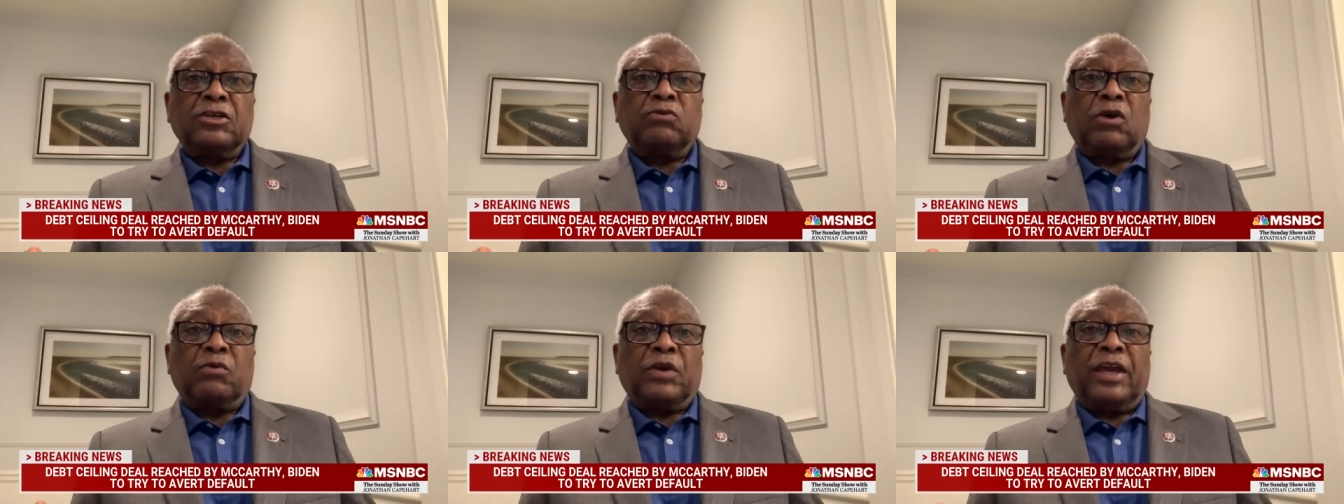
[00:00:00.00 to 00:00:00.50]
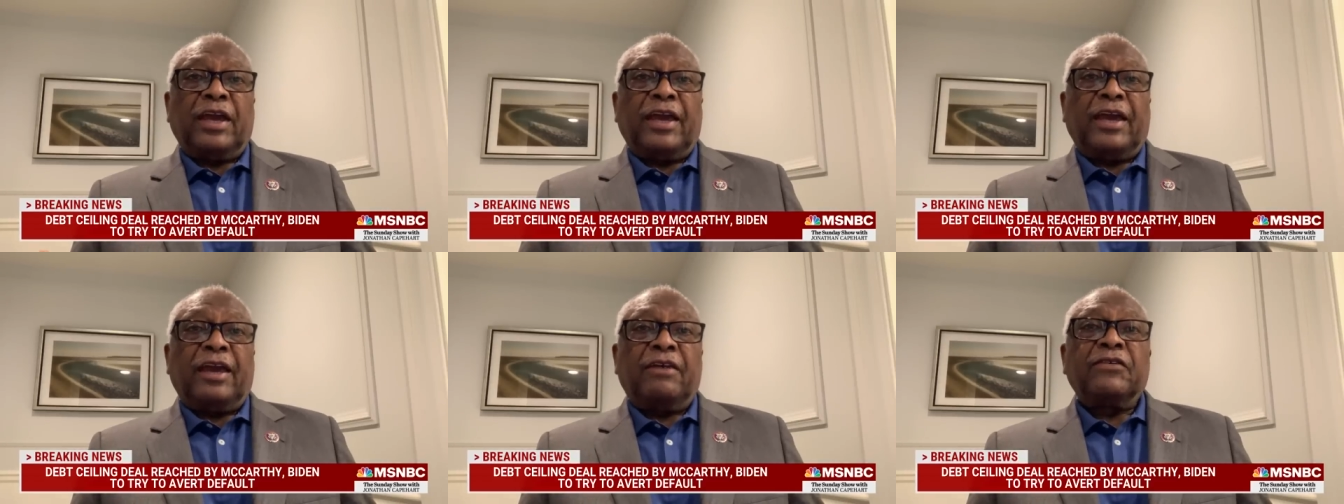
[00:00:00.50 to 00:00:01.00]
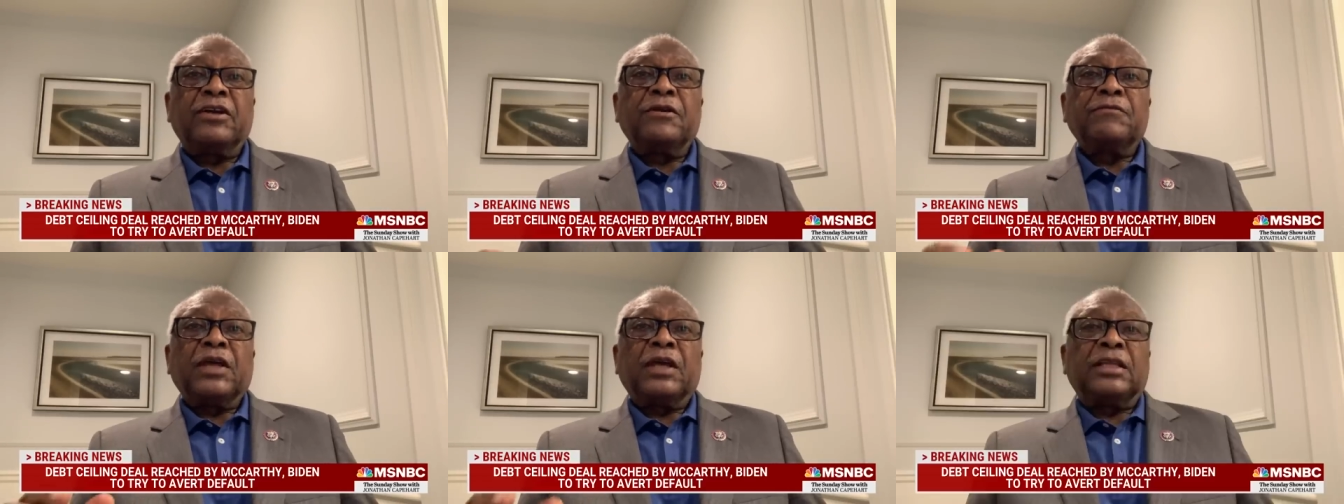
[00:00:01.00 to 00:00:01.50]
than what we have
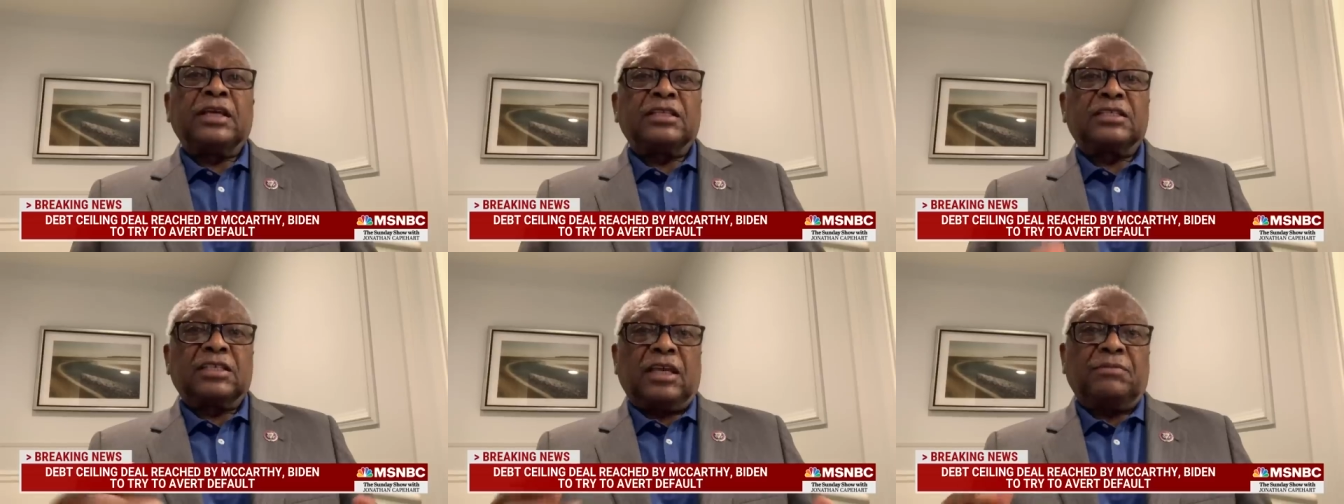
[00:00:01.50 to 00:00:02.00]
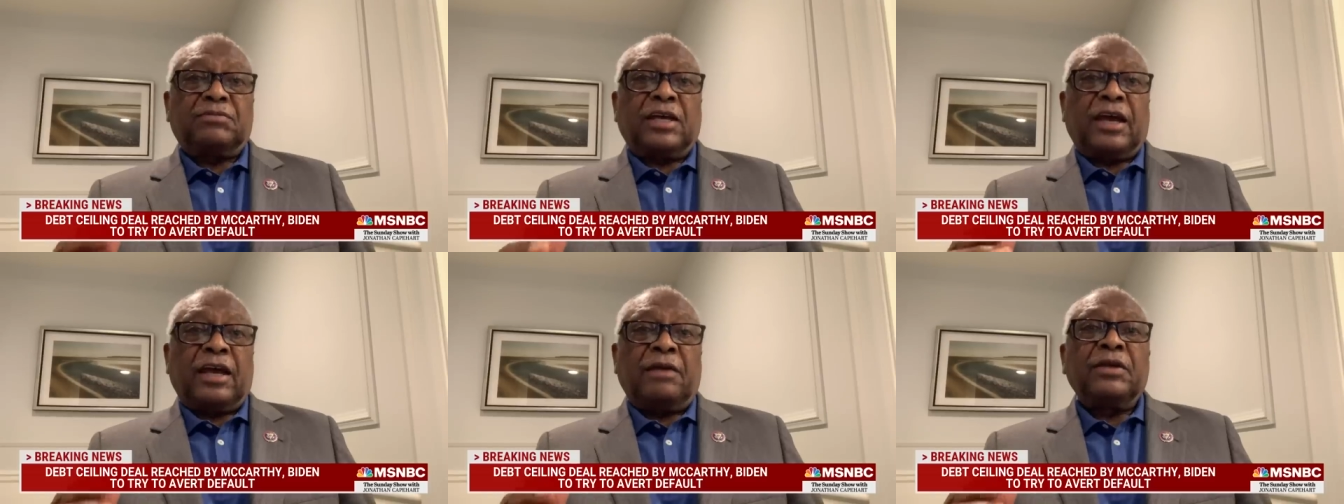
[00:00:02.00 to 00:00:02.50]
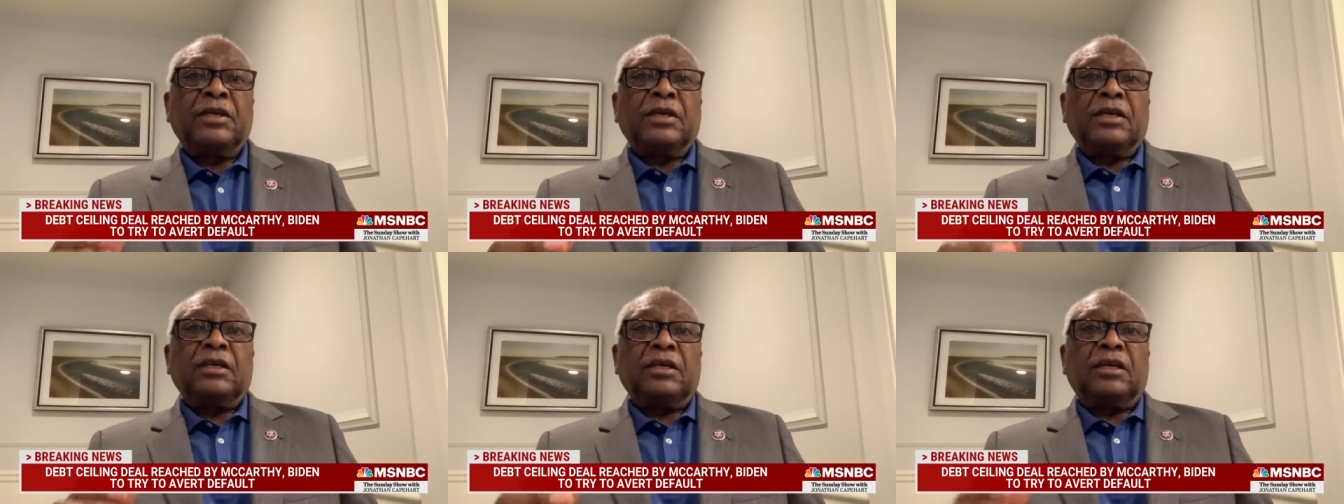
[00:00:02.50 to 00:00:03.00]
and at the same time
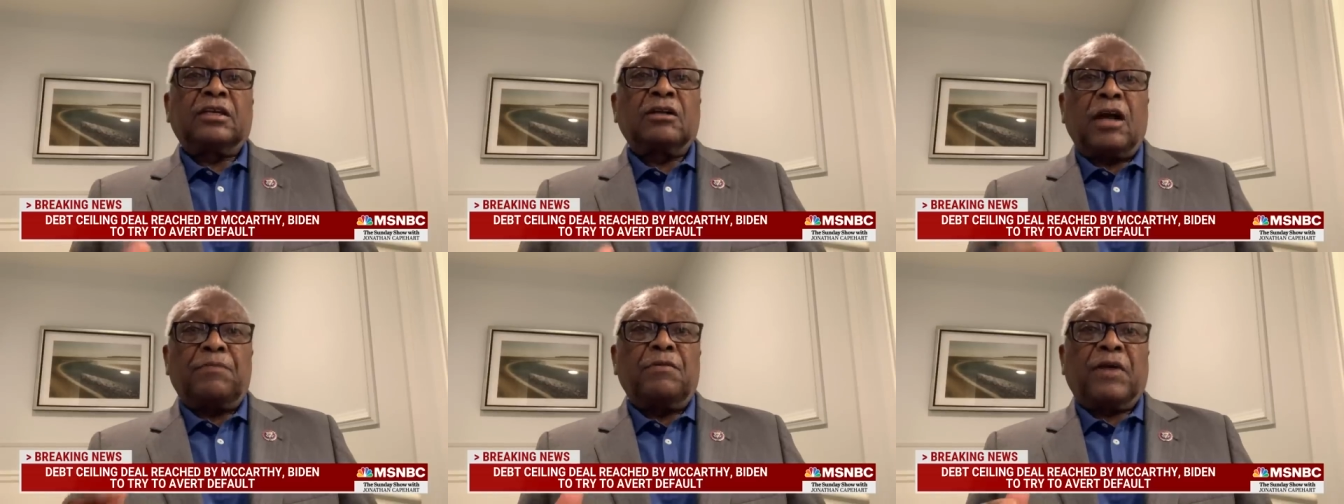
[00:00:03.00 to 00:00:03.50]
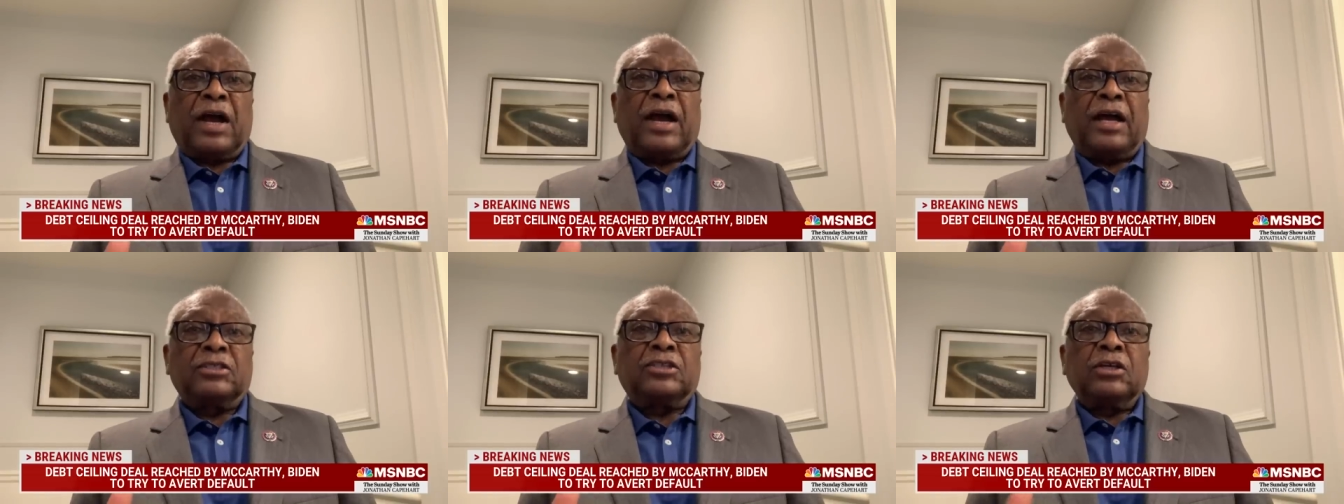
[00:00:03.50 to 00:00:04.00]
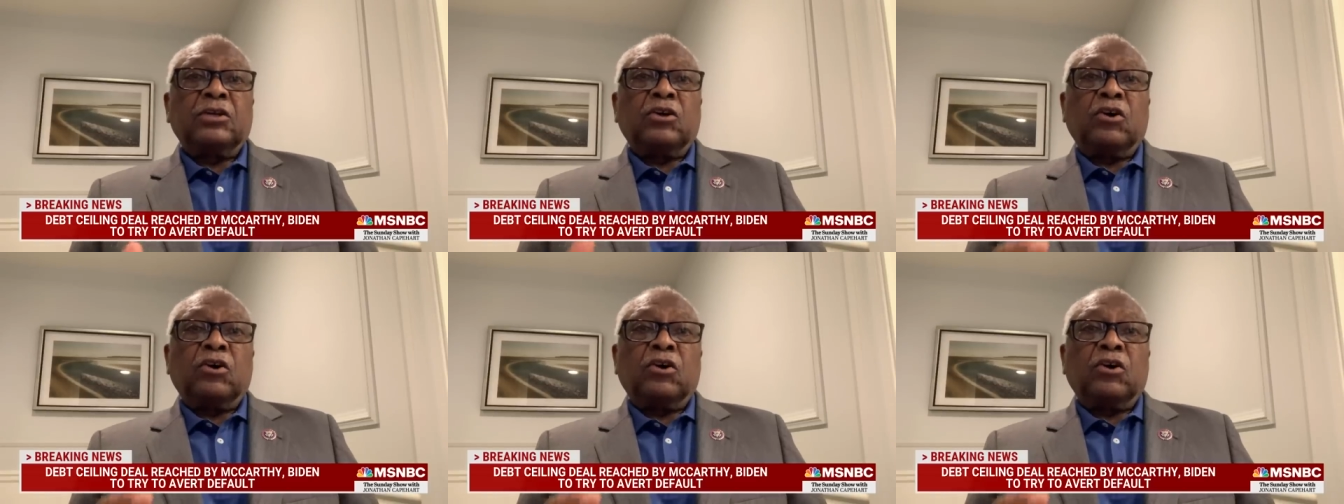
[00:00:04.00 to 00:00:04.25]
be a compromise